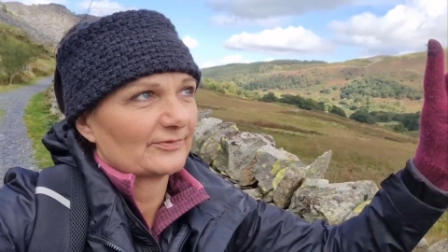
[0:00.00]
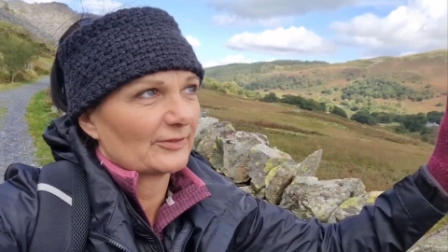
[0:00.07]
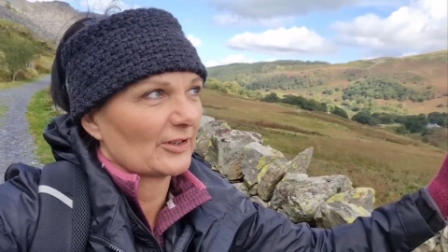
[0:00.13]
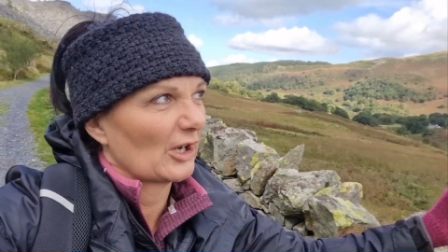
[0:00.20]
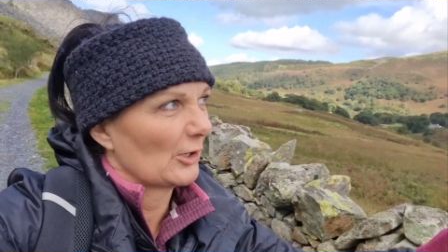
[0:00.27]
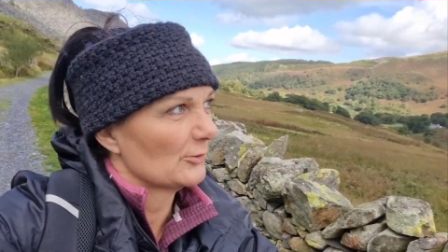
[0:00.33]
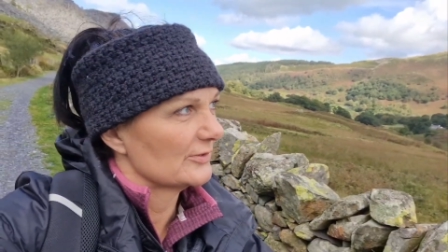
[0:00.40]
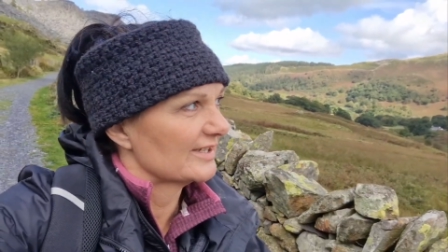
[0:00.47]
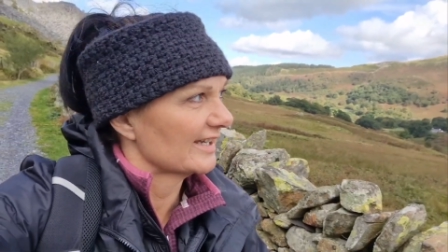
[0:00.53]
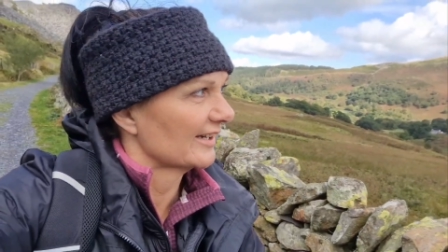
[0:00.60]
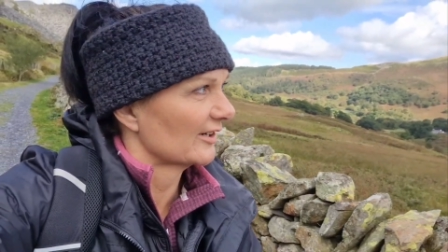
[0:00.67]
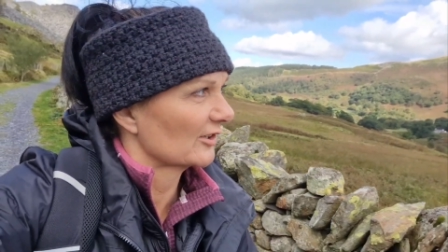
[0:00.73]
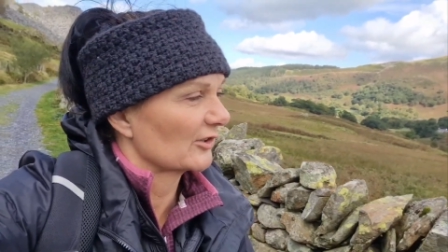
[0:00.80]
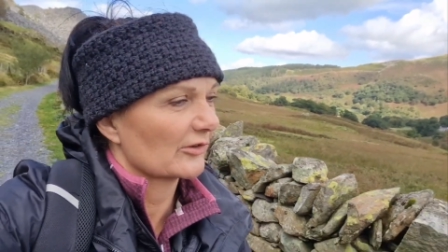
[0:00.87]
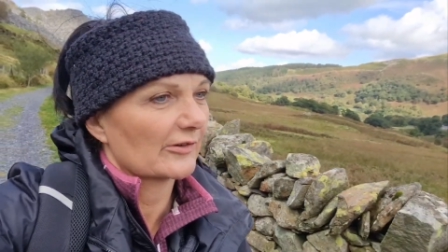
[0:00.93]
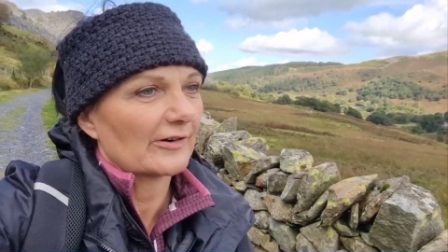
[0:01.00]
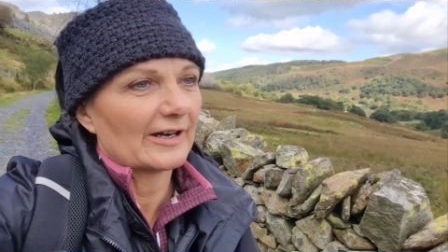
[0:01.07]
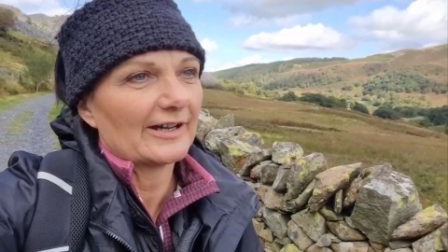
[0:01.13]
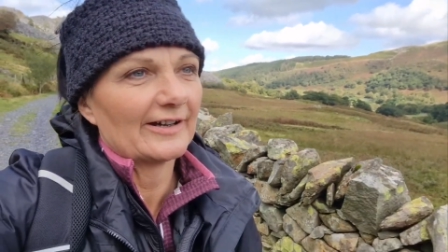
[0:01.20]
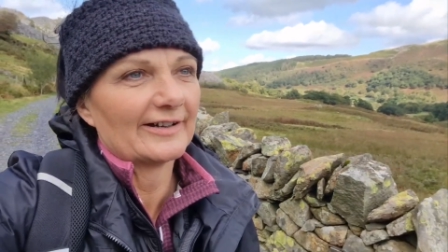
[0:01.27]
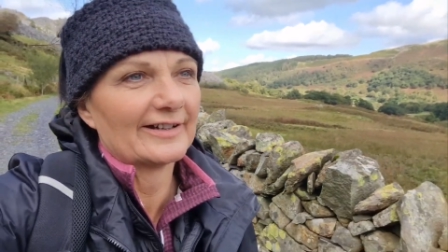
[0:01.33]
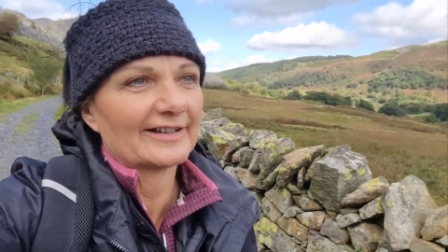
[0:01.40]
floating
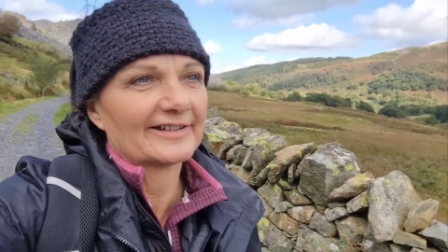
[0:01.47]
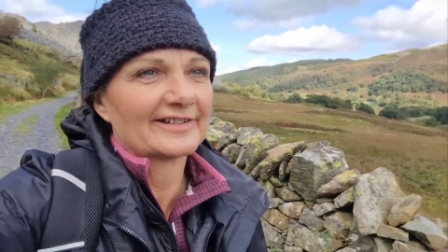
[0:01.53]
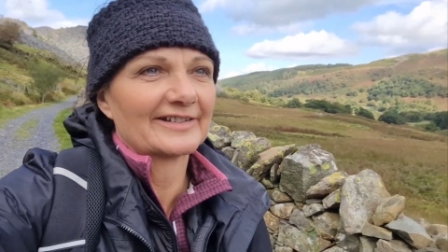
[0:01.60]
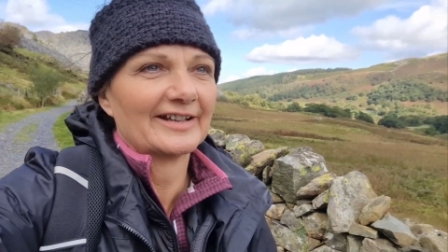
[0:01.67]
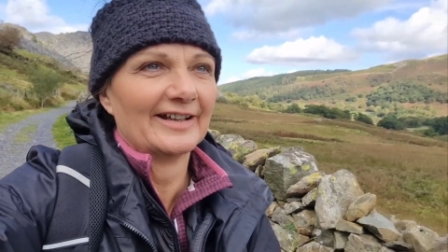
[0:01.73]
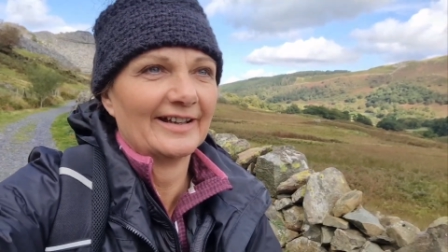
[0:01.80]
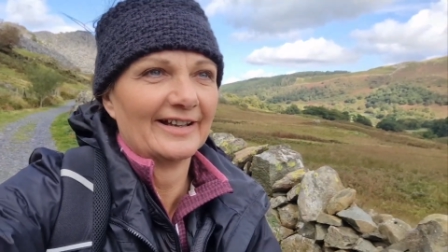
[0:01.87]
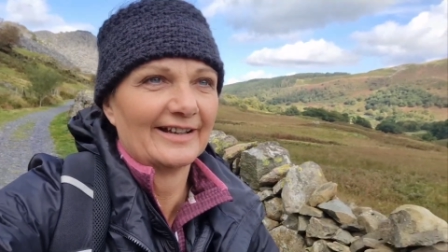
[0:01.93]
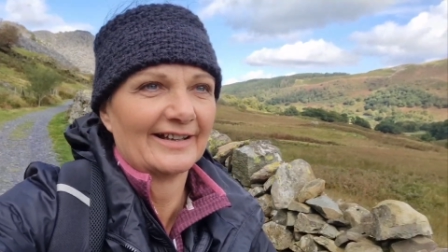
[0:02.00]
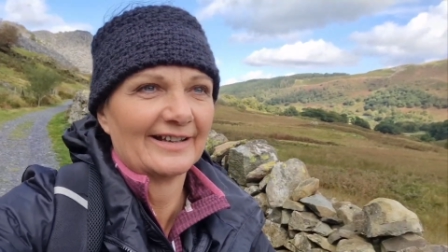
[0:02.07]
across.